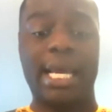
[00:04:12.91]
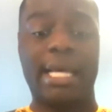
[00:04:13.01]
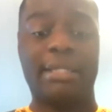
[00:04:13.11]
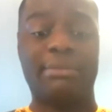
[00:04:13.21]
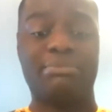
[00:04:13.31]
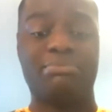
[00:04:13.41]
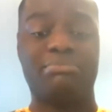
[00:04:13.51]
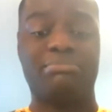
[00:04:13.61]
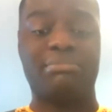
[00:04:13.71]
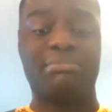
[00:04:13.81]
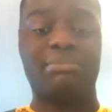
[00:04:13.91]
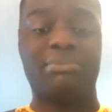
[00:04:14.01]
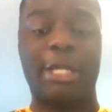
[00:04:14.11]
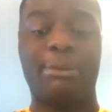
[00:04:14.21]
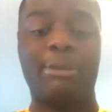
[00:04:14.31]
Um,
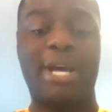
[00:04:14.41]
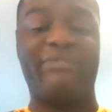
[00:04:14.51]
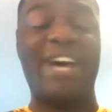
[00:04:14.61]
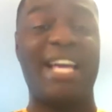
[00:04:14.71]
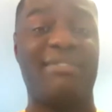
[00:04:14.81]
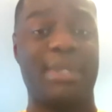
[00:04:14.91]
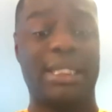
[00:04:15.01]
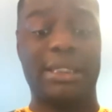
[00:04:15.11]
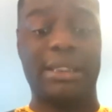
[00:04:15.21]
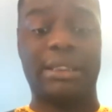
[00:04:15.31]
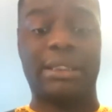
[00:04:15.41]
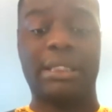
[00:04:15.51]
that'll be about five minutes.